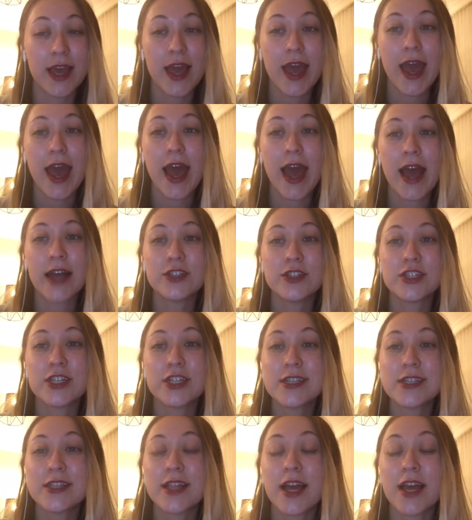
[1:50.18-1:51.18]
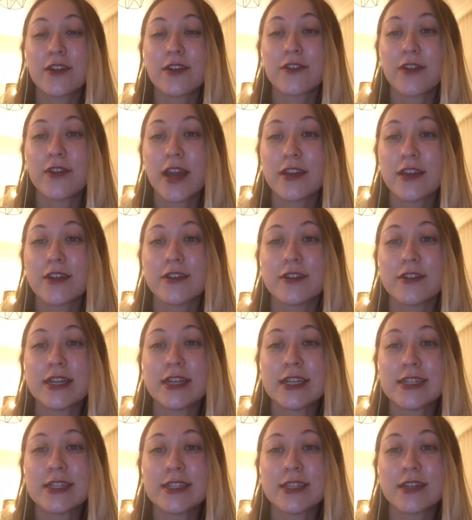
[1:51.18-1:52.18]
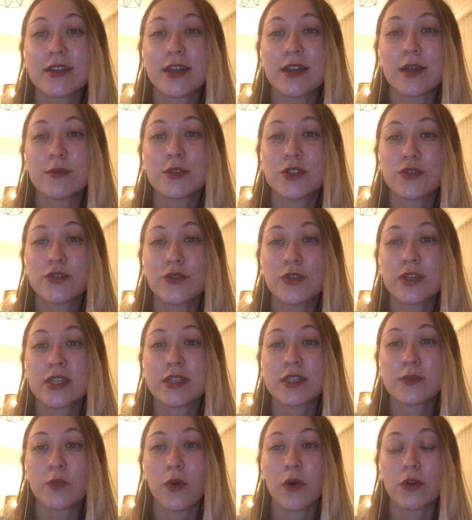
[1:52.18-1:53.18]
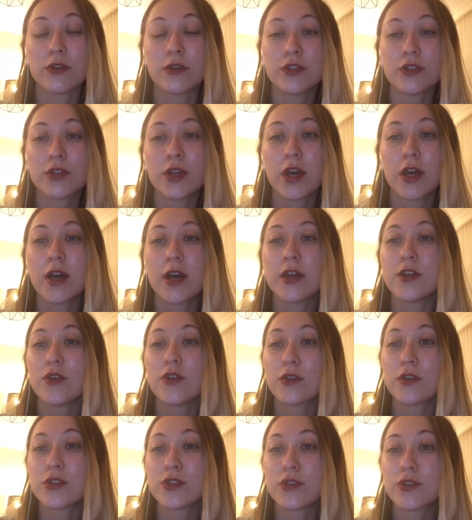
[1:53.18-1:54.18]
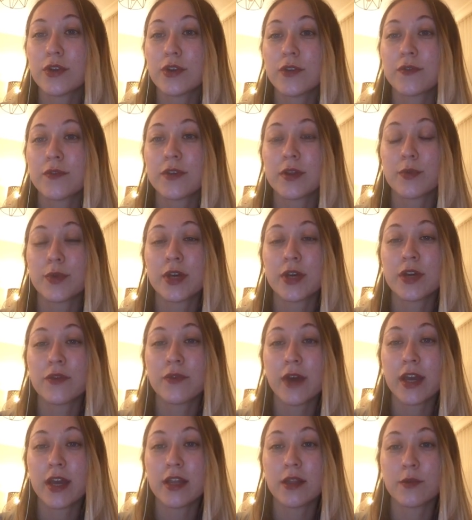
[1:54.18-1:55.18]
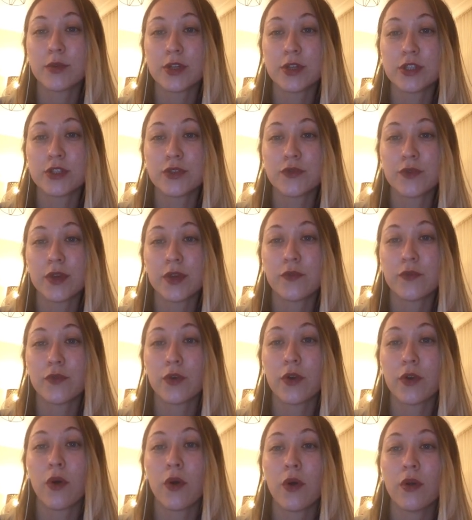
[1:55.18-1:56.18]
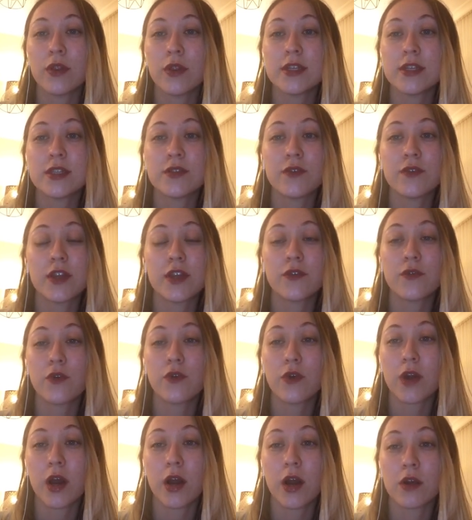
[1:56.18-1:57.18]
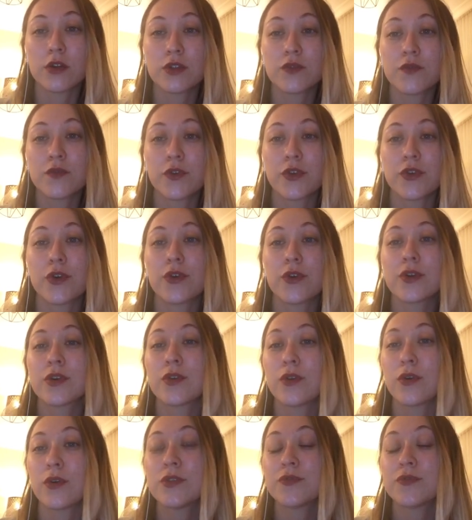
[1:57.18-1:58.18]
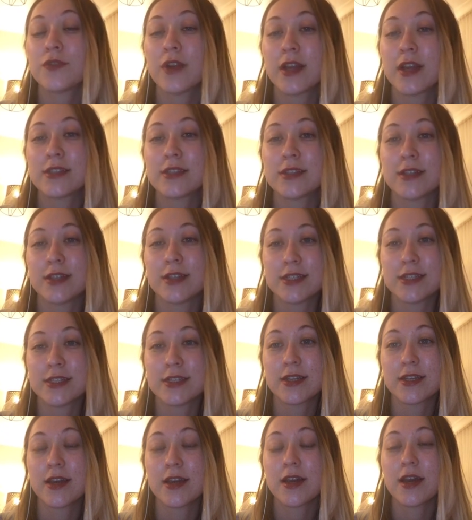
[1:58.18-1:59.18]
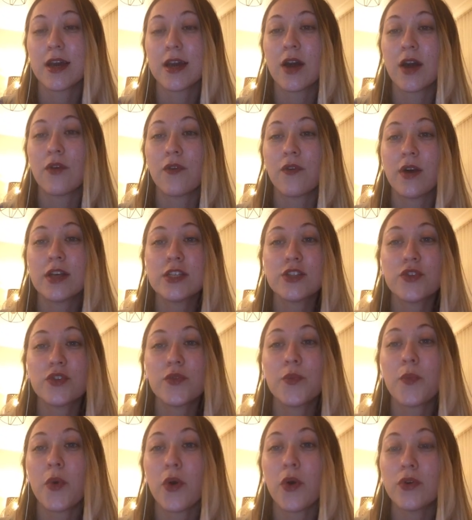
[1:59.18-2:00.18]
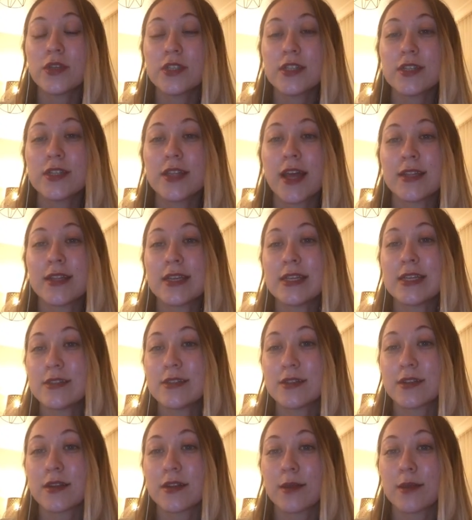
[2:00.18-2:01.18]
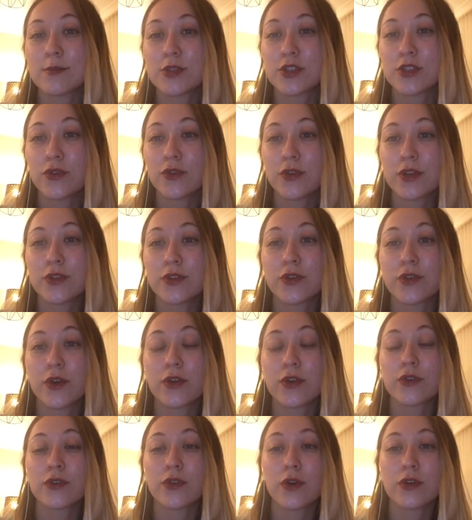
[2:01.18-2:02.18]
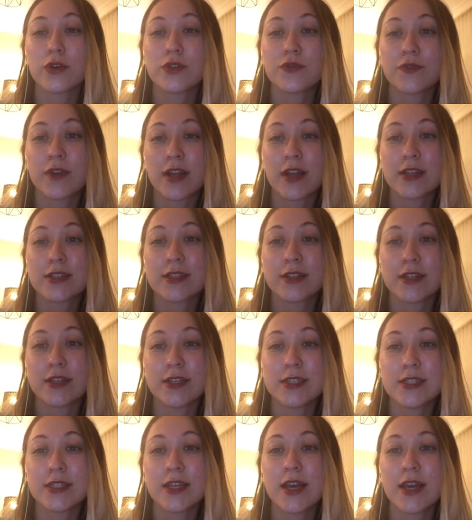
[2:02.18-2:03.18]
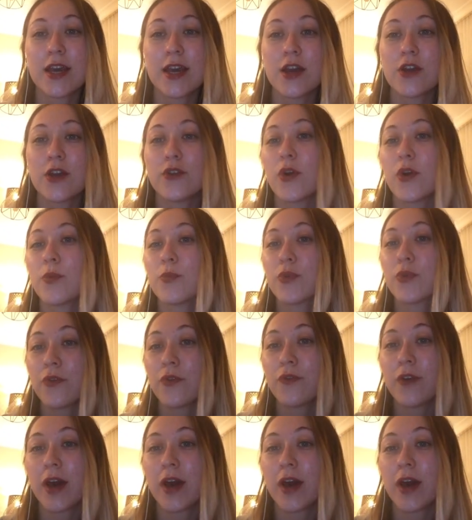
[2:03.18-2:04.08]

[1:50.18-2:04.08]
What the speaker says: And just like regular Instagram stories post, your story will be available to view for only 24 hours for your close friends list. Once you posted an Instagram story to your close friends list, your profile